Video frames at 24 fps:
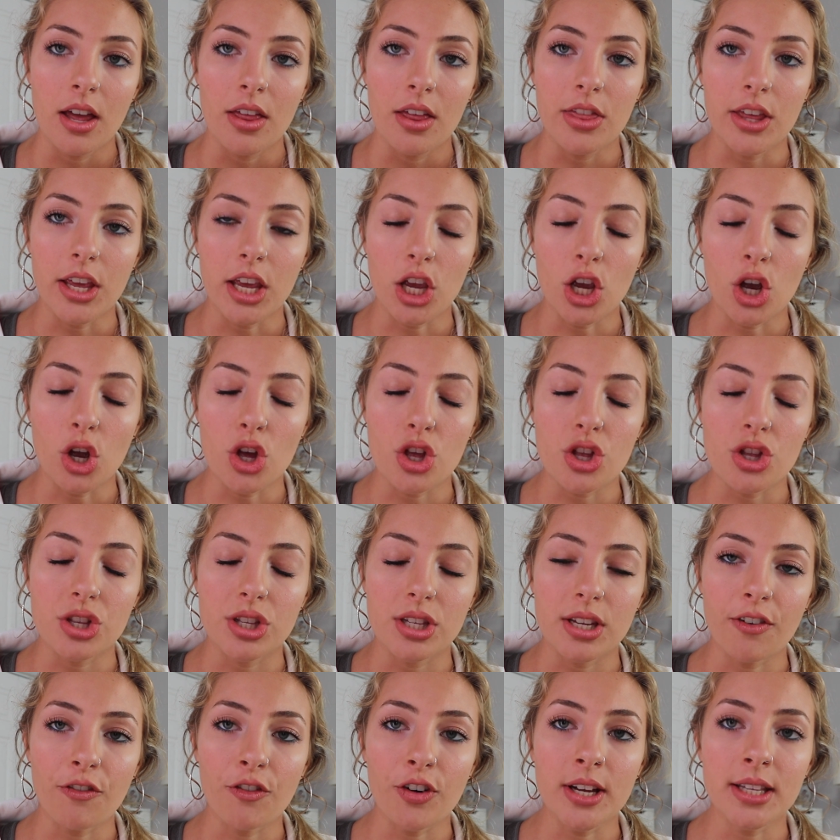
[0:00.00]
The
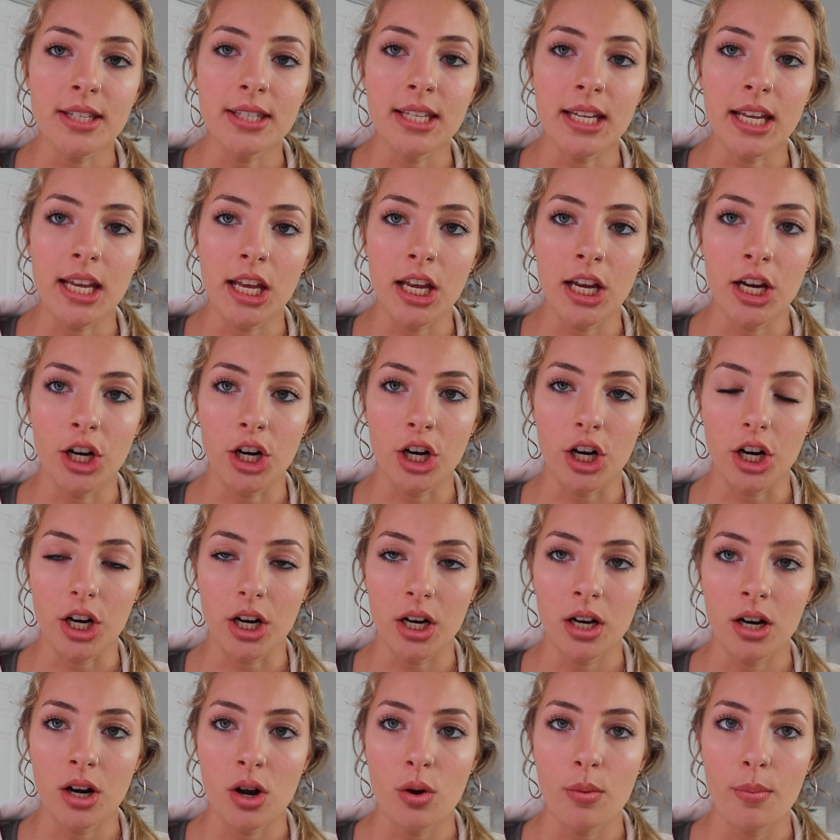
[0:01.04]
difference
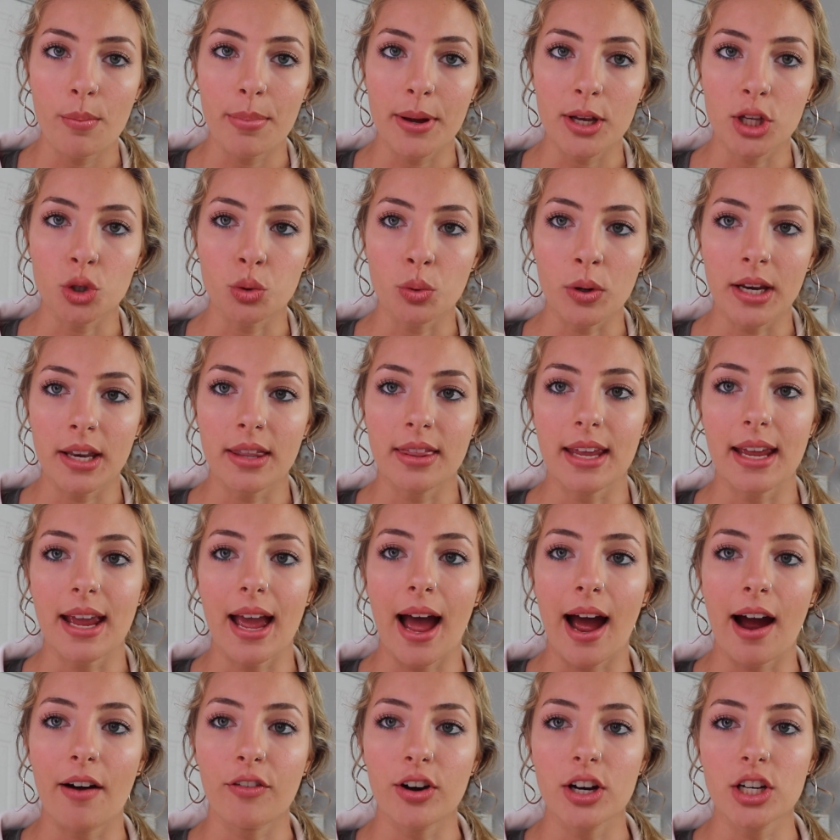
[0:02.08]
here between the
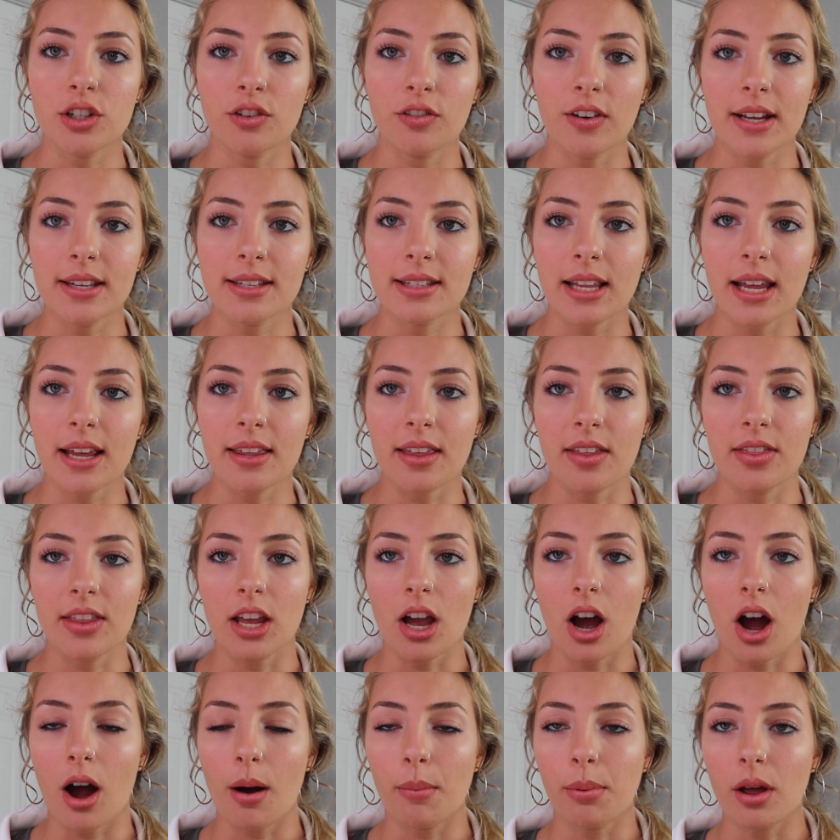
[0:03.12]
average face length and
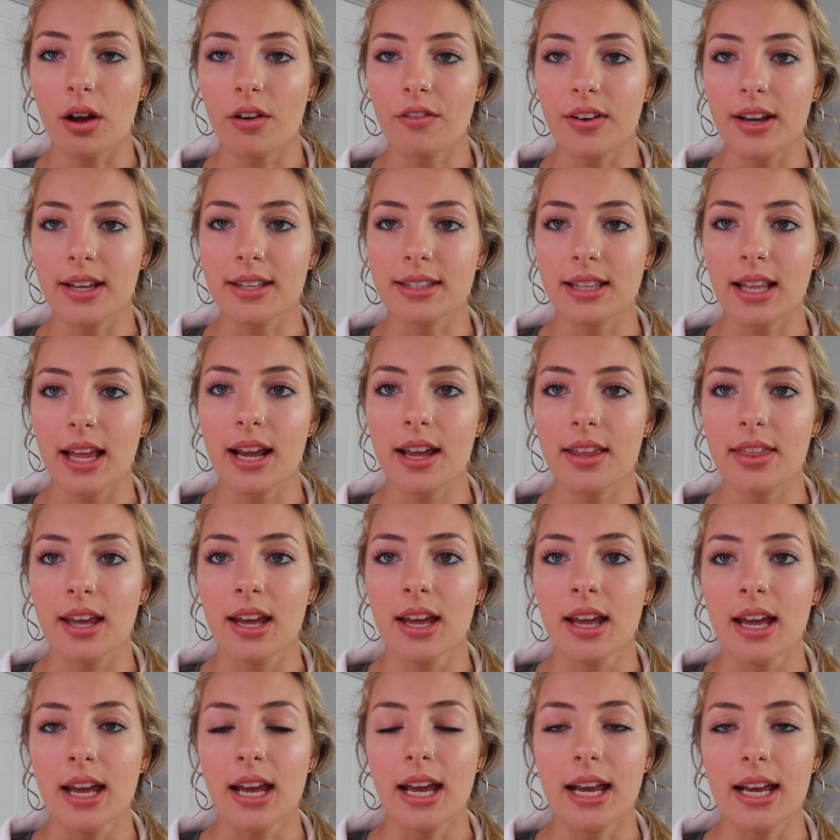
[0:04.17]
the oblong face length
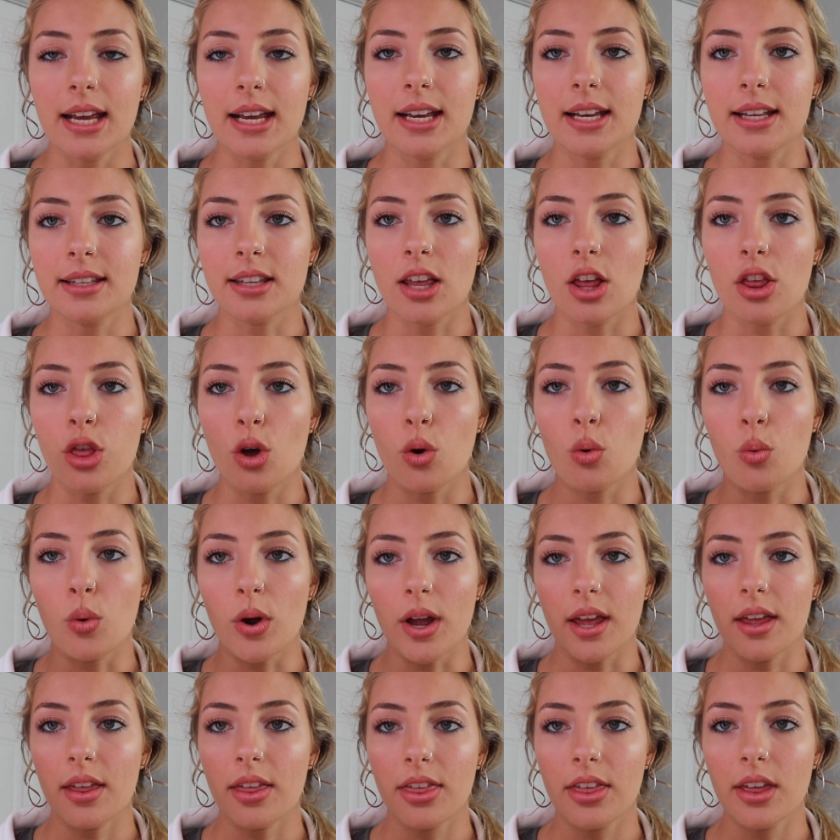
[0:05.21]
is the
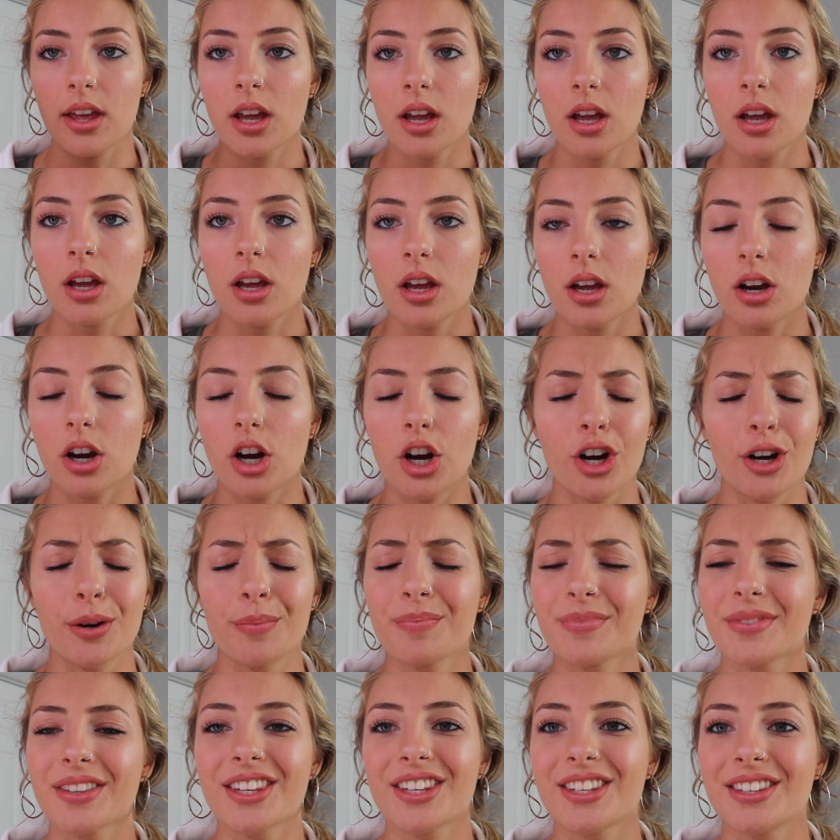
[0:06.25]
width,
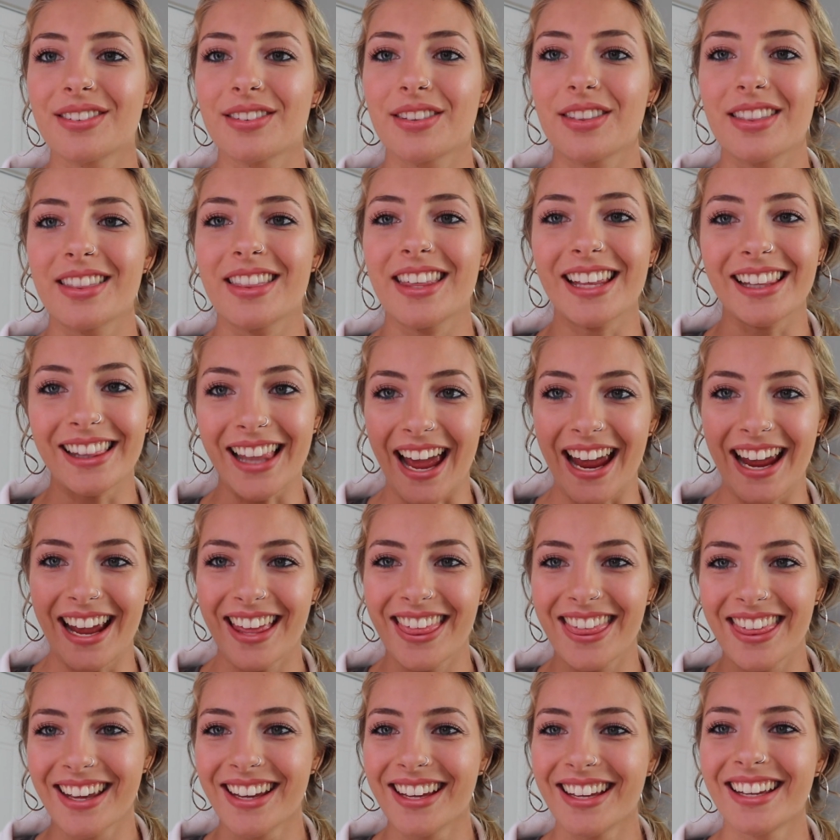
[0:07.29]
or the
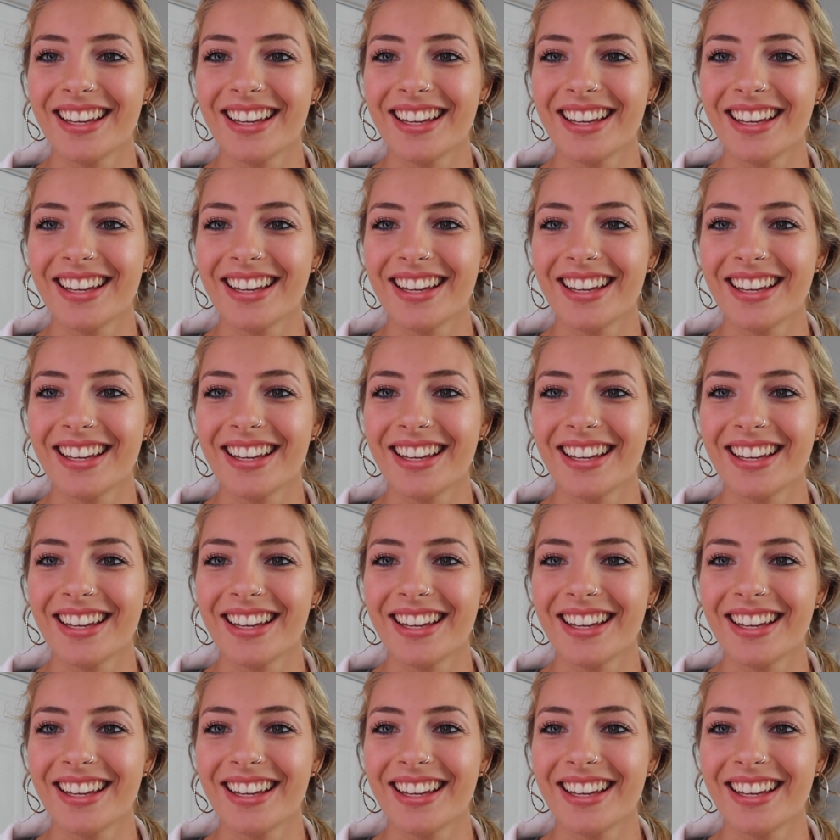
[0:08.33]
length.